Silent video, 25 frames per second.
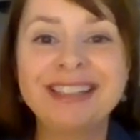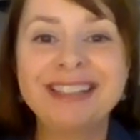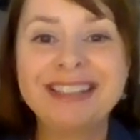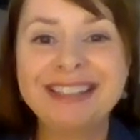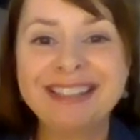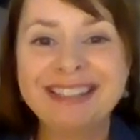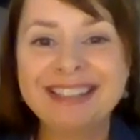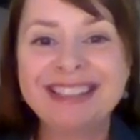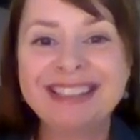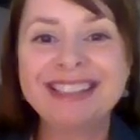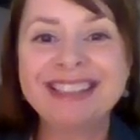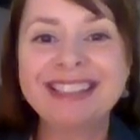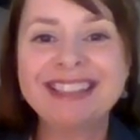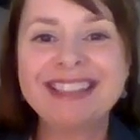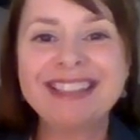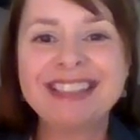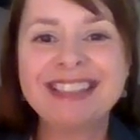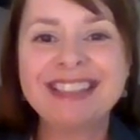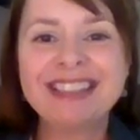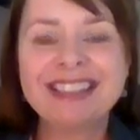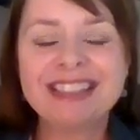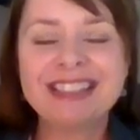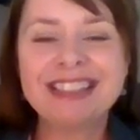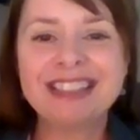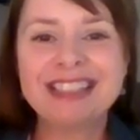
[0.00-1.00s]

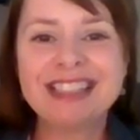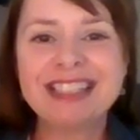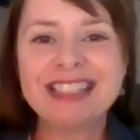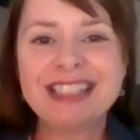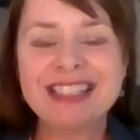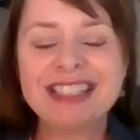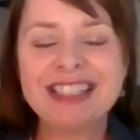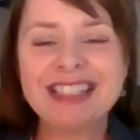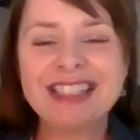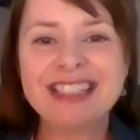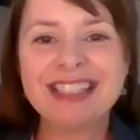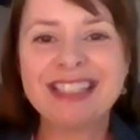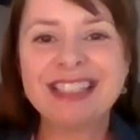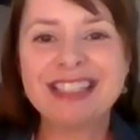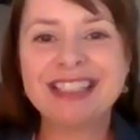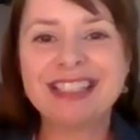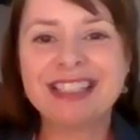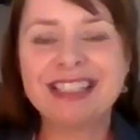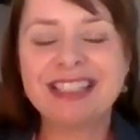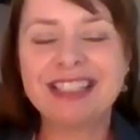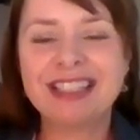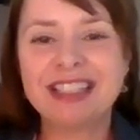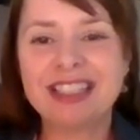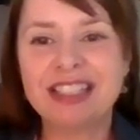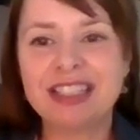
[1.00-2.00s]

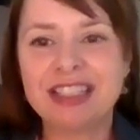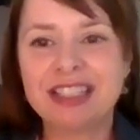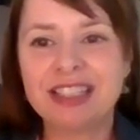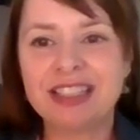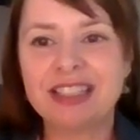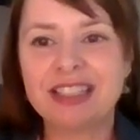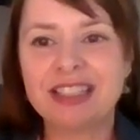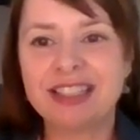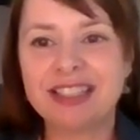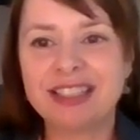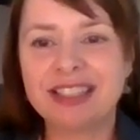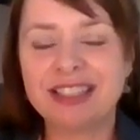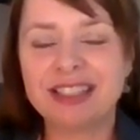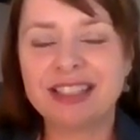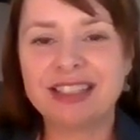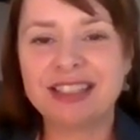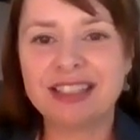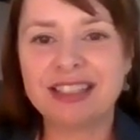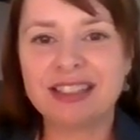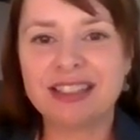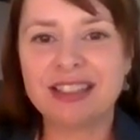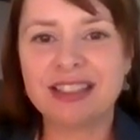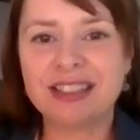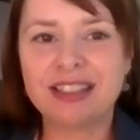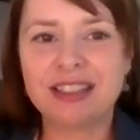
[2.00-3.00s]

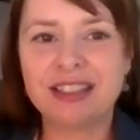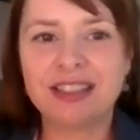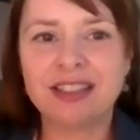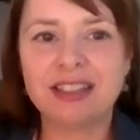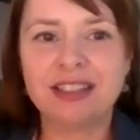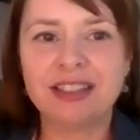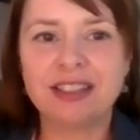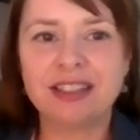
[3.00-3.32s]
This person isn't speaking.